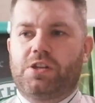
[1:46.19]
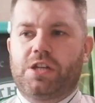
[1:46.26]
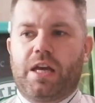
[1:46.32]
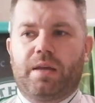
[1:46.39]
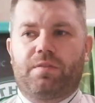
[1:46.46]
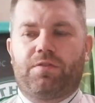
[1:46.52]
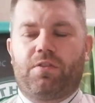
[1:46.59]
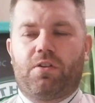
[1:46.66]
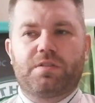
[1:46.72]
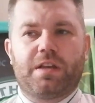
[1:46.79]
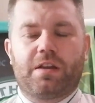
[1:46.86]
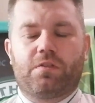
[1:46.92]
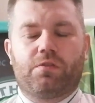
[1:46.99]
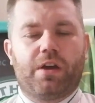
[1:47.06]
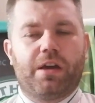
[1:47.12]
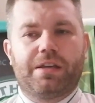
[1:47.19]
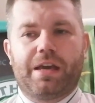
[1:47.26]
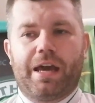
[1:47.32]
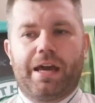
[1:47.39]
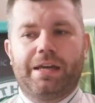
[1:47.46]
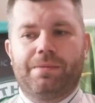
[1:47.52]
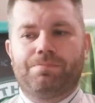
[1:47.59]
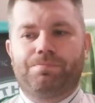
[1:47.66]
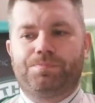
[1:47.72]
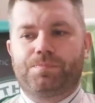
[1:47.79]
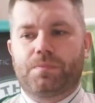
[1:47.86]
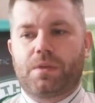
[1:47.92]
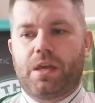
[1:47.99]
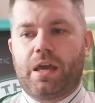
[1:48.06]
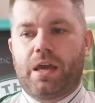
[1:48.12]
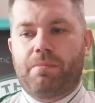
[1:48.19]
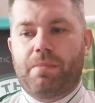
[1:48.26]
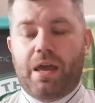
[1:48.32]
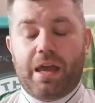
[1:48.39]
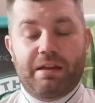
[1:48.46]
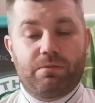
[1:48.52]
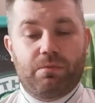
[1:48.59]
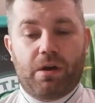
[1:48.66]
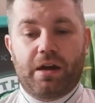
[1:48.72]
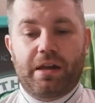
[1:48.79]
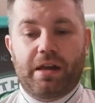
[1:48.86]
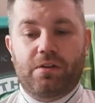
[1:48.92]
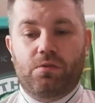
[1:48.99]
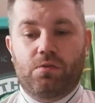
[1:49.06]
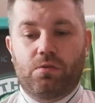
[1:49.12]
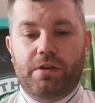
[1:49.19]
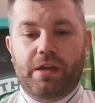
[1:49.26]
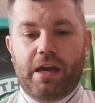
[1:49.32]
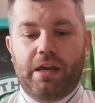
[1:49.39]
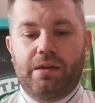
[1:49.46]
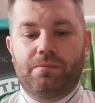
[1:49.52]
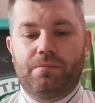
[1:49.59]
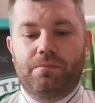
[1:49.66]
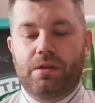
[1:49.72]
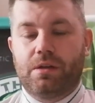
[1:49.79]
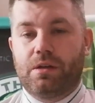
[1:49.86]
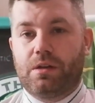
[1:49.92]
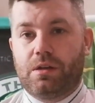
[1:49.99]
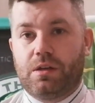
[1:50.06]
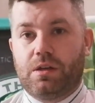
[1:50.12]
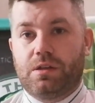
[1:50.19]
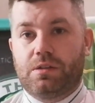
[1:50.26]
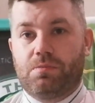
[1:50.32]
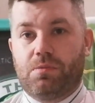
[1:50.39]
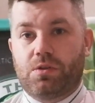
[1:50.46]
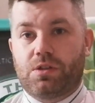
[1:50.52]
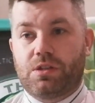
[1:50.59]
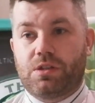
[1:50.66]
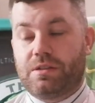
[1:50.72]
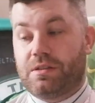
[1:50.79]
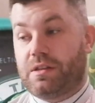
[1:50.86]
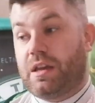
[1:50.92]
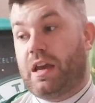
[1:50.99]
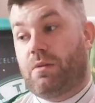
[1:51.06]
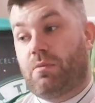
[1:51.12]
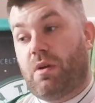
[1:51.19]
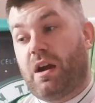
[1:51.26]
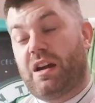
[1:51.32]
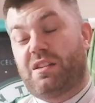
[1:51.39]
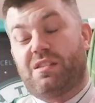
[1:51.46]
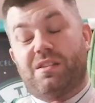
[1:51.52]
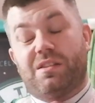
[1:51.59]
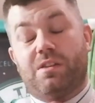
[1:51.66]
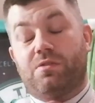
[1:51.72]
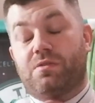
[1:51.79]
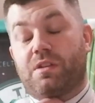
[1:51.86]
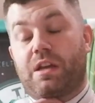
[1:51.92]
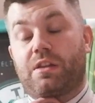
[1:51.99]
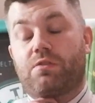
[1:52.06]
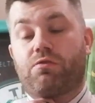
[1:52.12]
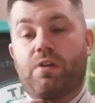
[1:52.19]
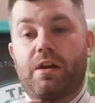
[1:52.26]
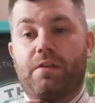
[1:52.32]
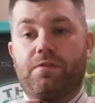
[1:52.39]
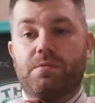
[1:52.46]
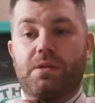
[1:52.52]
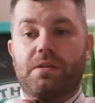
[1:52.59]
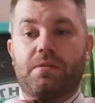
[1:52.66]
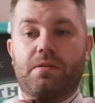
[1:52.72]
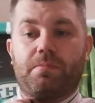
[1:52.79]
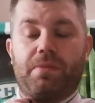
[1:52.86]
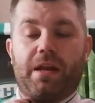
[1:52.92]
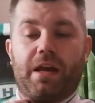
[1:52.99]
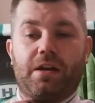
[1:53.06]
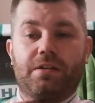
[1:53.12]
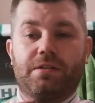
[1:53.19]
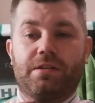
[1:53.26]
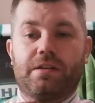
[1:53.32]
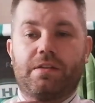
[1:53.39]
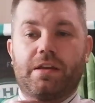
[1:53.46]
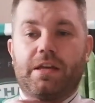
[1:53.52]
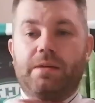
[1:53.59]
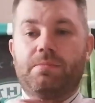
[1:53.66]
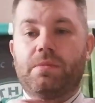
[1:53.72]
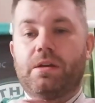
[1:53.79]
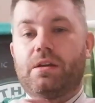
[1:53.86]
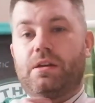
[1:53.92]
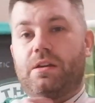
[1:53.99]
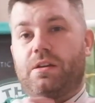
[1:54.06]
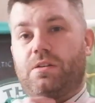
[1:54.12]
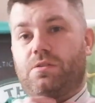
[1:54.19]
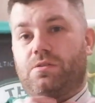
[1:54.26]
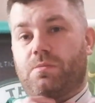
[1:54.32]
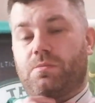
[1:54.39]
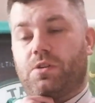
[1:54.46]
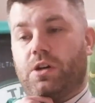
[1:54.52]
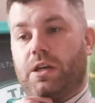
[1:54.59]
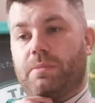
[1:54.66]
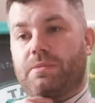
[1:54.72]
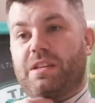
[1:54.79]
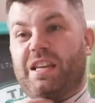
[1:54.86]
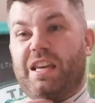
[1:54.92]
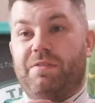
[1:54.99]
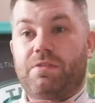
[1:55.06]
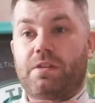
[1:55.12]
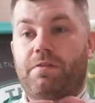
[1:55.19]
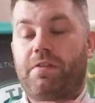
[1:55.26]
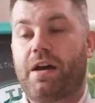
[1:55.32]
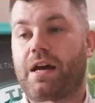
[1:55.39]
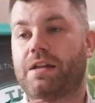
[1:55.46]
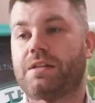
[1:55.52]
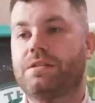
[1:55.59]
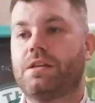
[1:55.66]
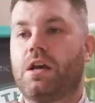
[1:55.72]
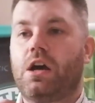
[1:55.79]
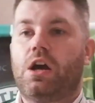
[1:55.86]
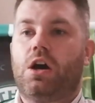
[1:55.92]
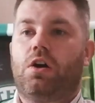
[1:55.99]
James Forrest had a great game. Edward had a good game, as much as Edward, he doesn't get the credit from the players and the team sometimes, even the fans.